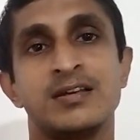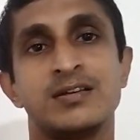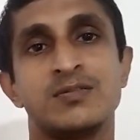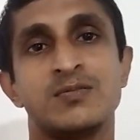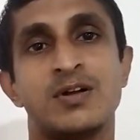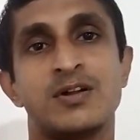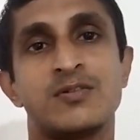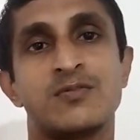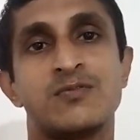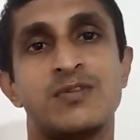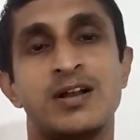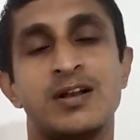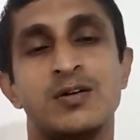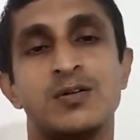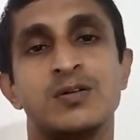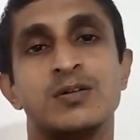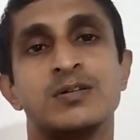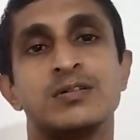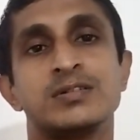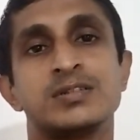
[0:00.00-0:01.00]
You have to
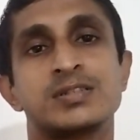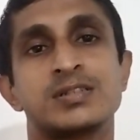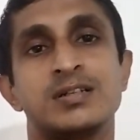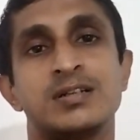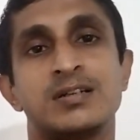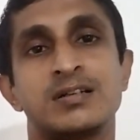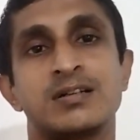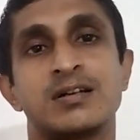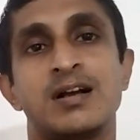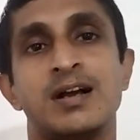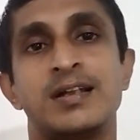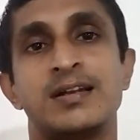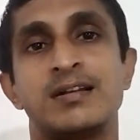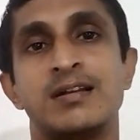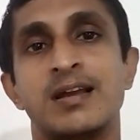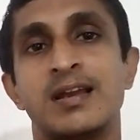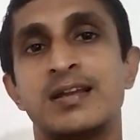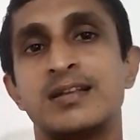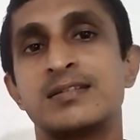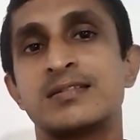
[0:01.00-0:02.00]
follow certain
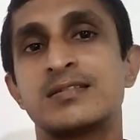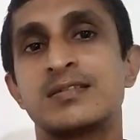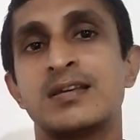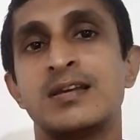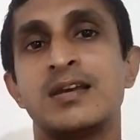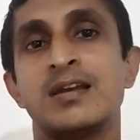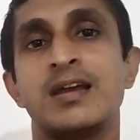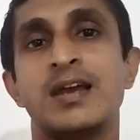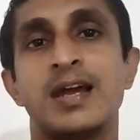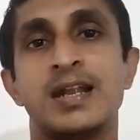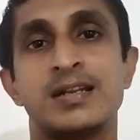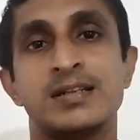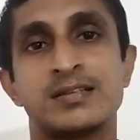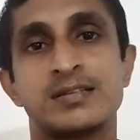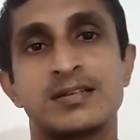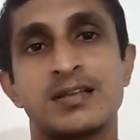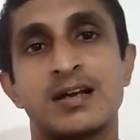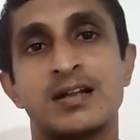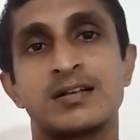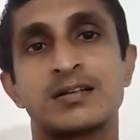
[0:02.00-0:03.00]
guidelines and
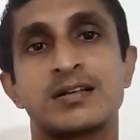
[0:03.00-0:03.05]
start